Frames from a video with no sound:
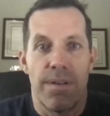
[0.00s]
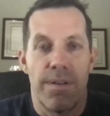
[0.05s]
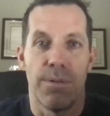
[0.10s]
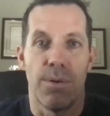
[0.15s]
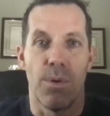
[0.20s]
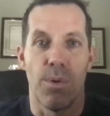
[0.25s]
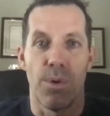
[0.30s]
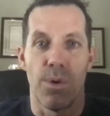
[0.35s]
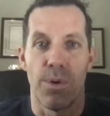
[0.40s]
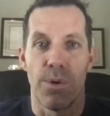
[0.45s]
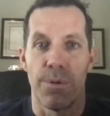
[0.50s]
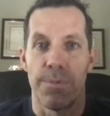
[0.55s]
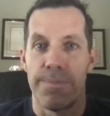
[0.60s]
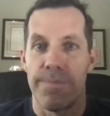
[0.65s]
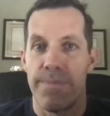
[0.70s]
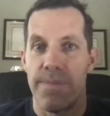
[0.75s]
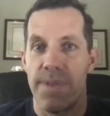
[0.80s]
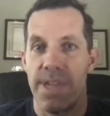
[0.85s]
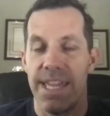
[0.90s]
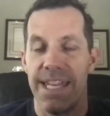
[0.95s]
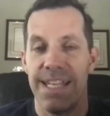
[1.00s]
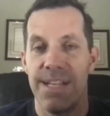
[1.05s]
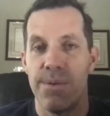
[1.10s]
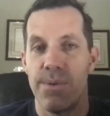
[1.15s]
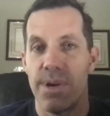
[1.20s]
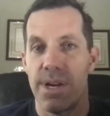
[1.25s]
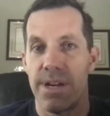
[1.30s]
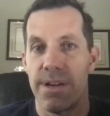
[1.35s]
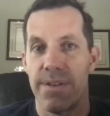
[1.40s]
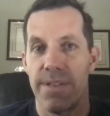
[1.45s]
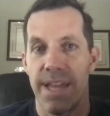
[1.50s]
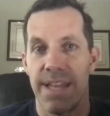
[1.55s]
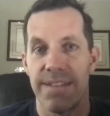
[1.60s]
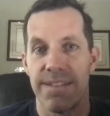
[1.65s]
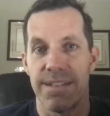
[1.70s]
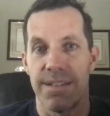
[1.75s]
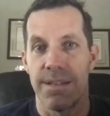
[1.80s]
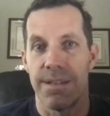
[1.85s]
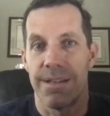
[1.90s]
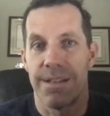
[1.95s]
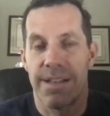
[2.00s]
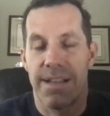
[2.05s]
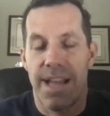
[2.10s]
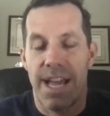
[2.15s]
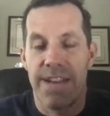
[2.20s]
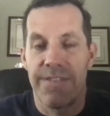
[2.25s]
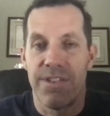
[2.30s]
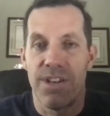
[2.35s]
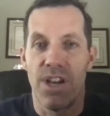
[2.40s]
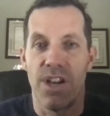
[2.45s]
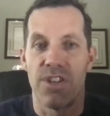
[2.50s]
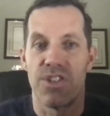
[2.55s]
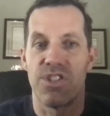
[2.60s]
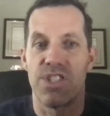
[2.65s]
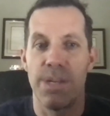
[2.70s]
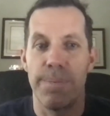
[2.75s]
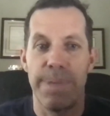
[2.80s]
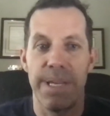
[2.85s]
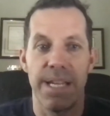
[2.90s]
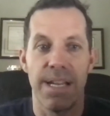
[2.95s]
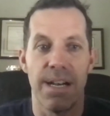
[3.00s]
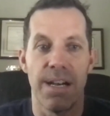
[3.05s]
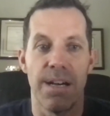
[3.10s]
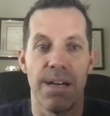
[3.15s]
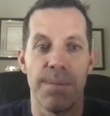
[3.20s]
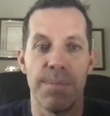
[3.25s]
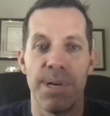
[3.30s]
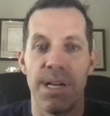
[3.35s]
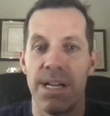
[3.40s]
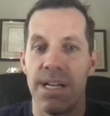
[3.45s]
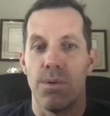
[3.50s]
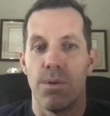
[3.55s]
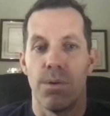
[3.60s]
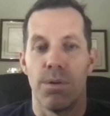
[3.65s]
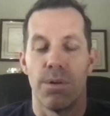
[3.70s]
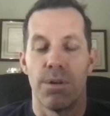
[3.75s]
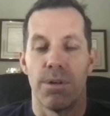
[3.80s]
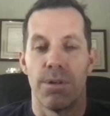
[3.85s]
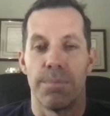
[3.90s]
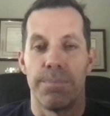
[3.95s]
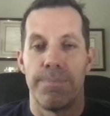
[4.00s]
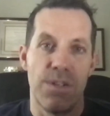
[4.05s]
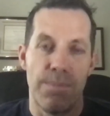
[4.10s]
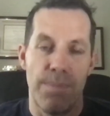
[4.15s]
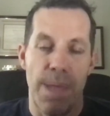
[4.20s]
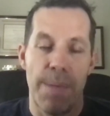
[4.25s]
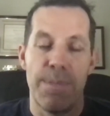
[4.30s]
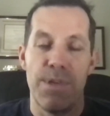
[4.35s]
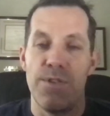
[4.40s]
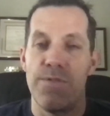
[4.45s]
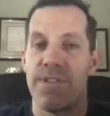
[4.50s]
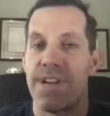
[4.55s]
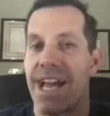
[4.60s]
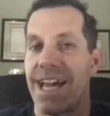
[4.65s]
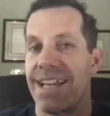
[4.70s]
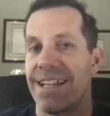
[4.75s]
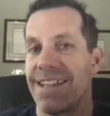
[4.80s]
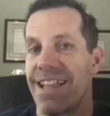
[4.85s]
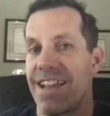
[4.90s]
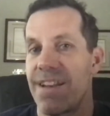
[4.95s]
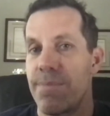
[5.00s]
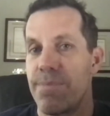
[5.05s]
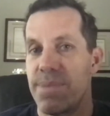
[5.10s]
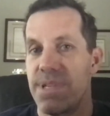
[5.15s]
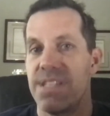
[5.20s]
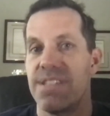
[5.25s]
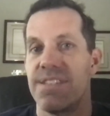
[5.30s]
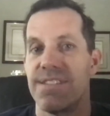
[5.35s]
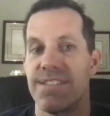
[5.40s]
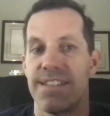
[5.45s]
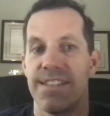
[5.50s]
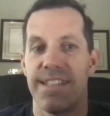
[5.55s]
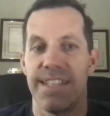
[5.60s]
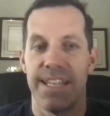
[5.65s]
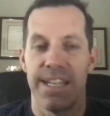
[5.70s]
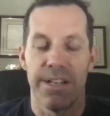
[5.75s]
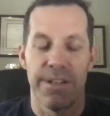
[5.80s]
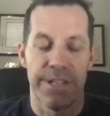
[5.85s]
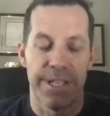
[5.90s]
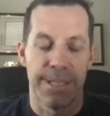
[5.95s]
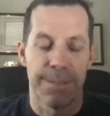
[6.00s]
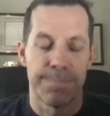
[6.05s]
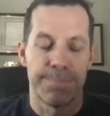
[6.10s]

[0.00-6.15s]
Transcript: or anywhere that's a kind of a shipping hub, or maybe you've got a lot of business in the area.